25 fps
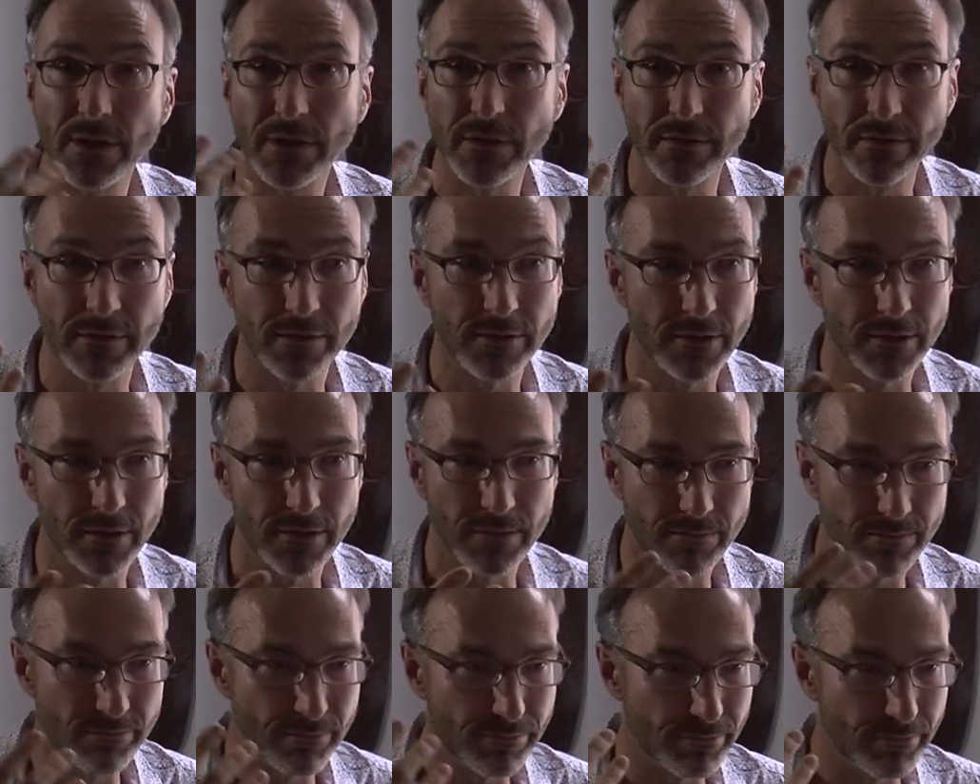
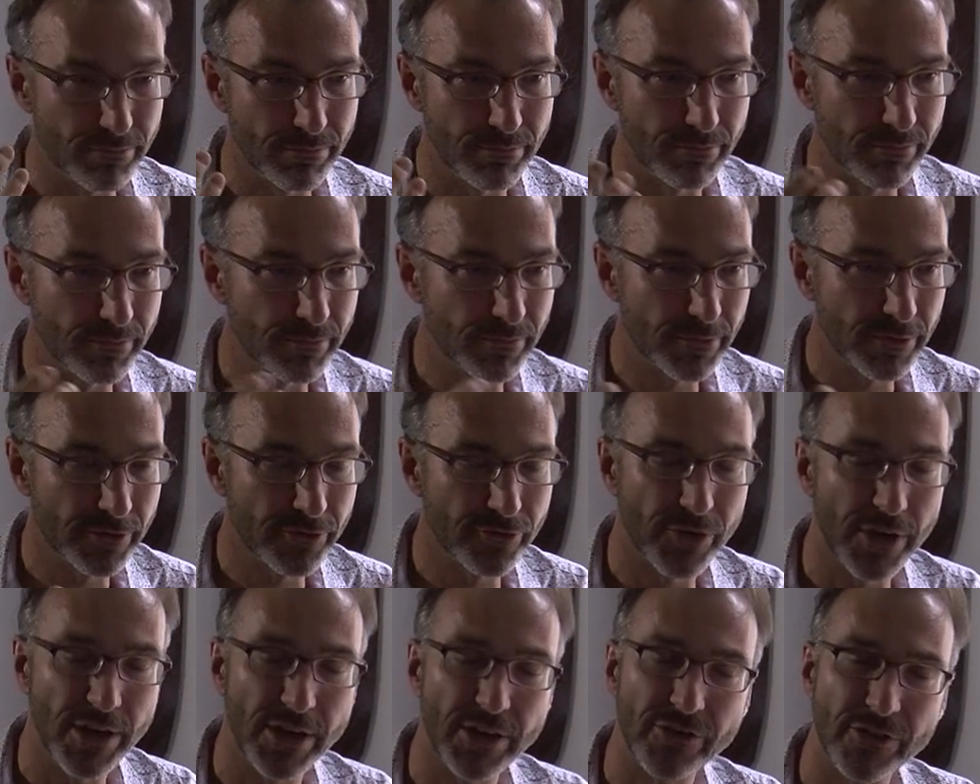these
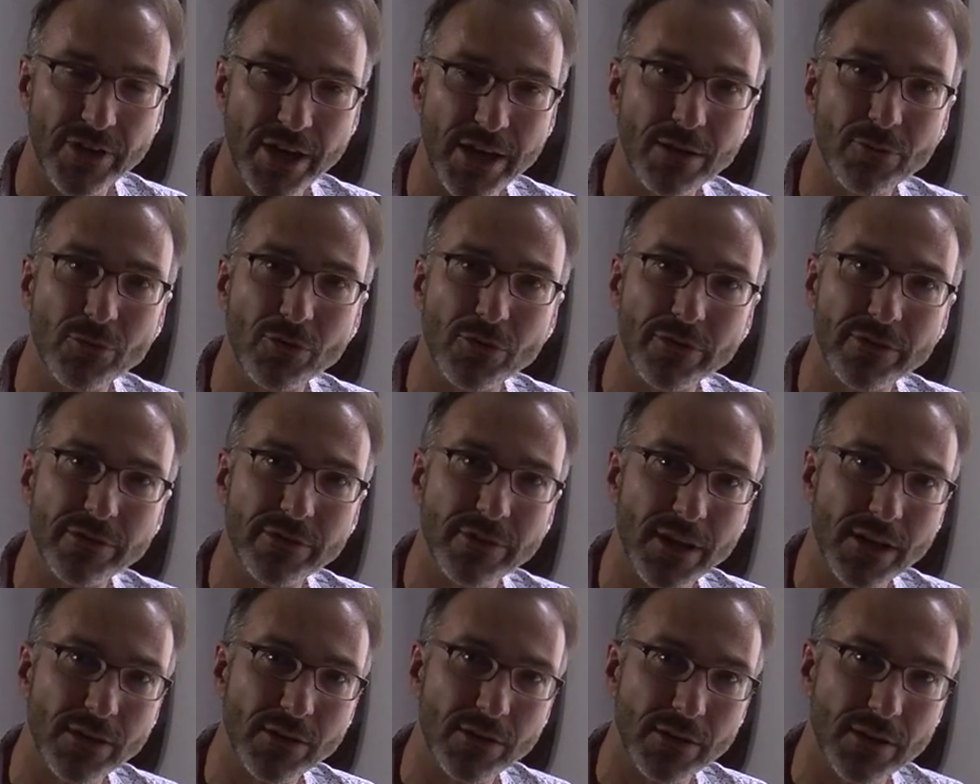strange
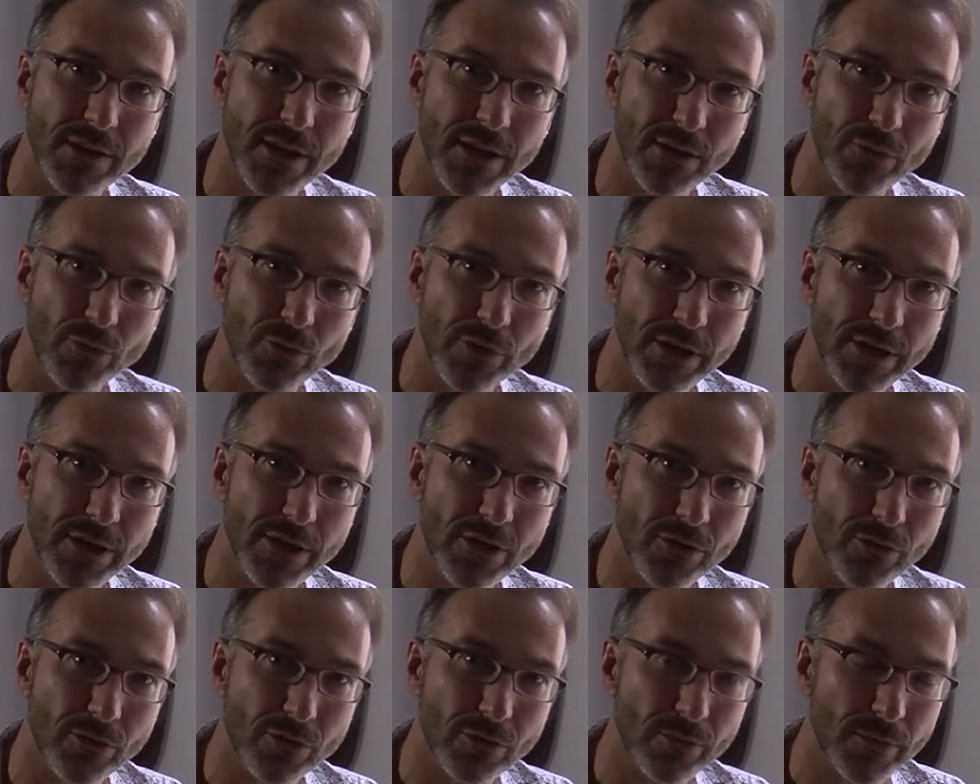animals that, that we
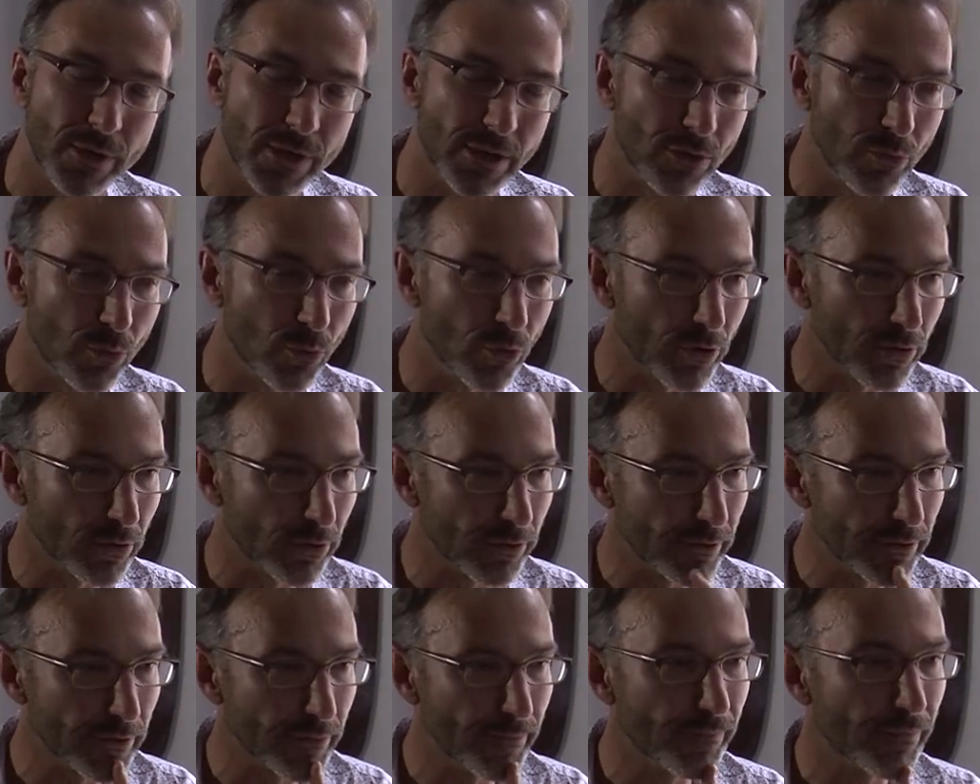know in the
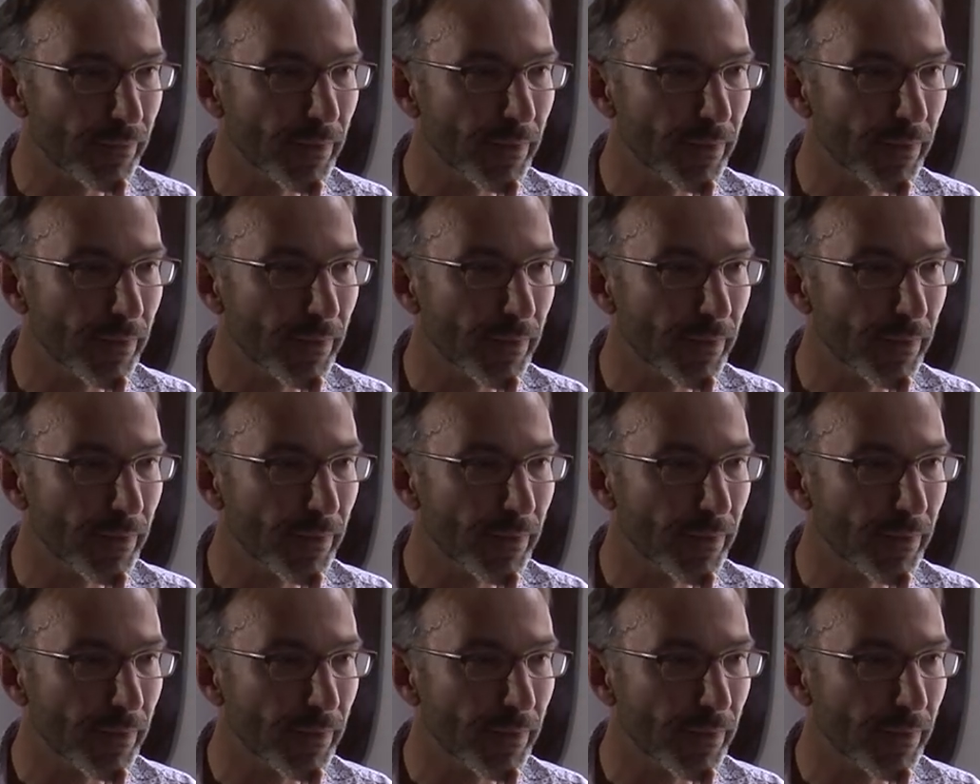world.